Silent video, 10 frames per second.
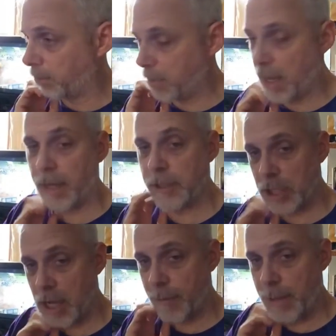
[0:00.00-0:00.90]
paying
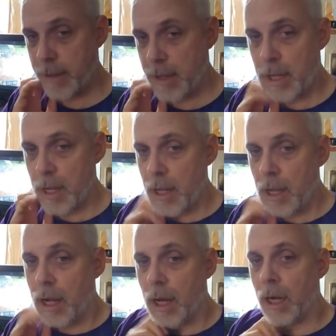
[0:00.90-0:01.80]
job.
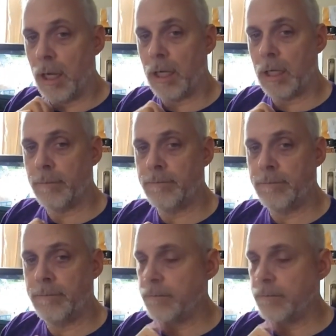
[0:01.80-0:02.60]
And